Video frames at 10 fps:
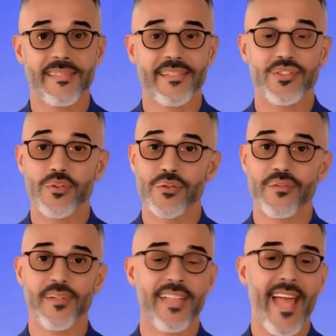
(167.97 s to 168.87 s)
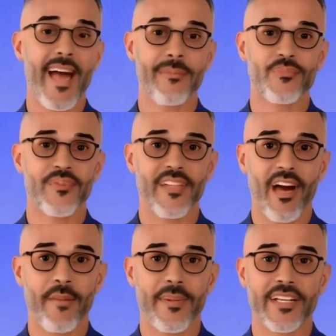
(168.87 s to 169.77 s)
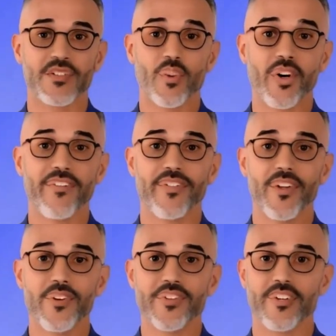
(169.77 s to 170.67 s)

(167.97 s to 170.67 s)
It's useful in apps with complex workflows